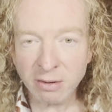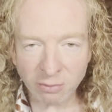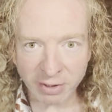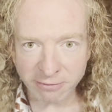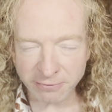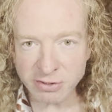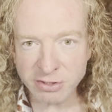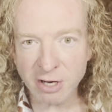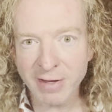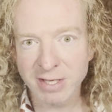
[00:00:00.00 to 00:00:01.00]
When I first
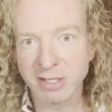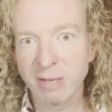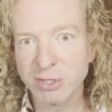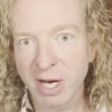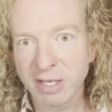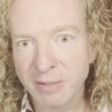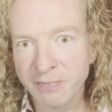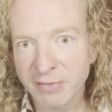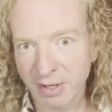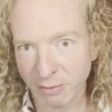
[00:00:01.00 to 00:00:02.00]
saw that subject,
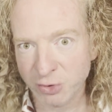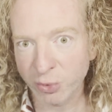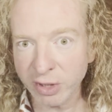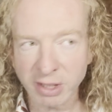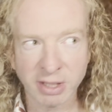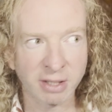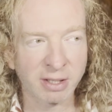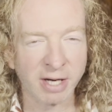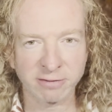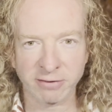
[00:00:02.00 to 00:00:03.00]
I was really
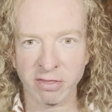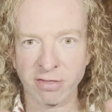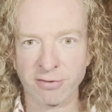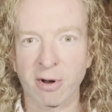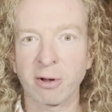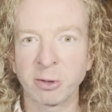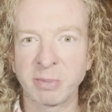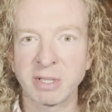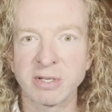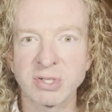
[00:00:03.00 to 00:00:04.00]
kind of enthralled
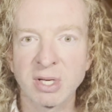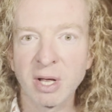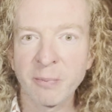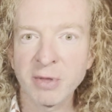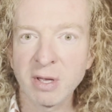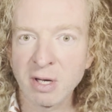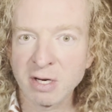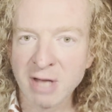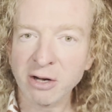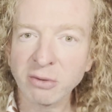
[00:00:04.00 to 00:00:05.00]
because
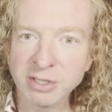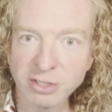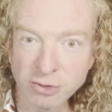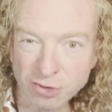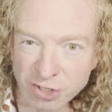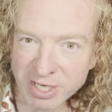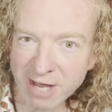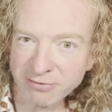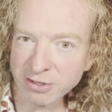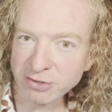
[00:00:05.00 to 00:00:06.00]
not only did you just
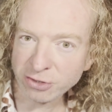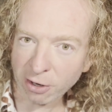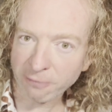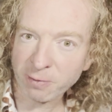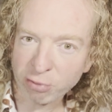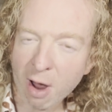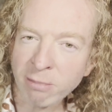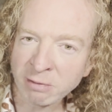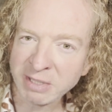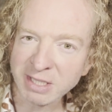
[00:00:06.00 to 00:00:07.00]
have to solve the
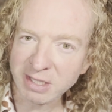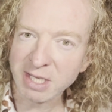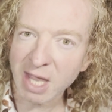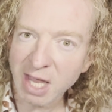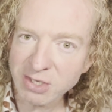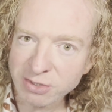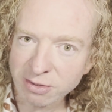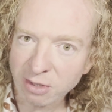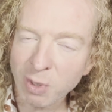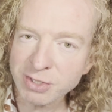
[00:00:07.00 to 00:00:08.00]
problem and get the answer,
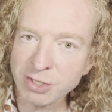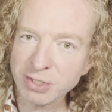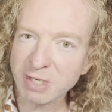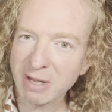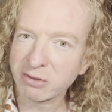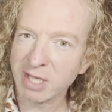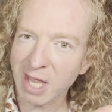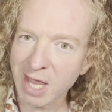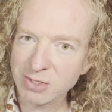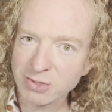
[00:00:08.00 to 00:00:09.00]
it wasn't just about the
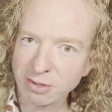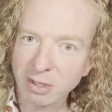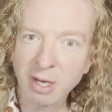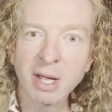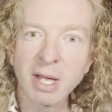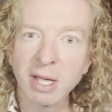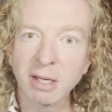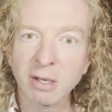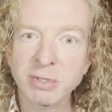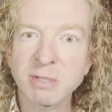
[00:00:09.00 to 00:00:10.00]
answer.
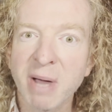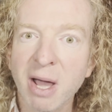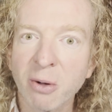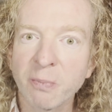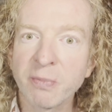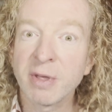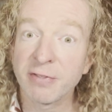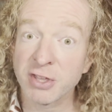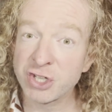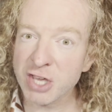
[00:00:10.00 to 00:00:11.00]
It was about
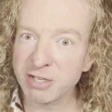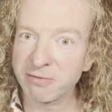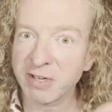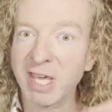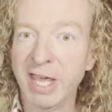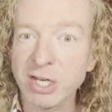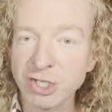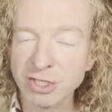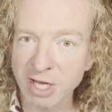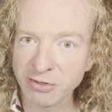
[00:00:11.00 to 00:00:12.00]
the
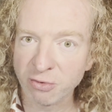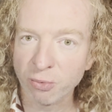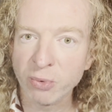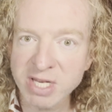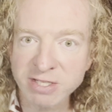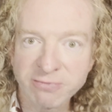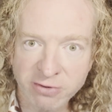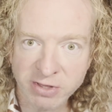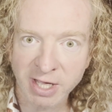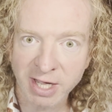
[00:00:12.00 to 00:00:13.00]
justification and the reason for
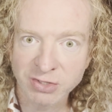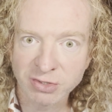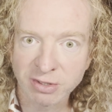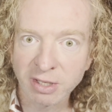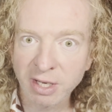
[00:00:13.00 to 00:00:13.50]
the answer.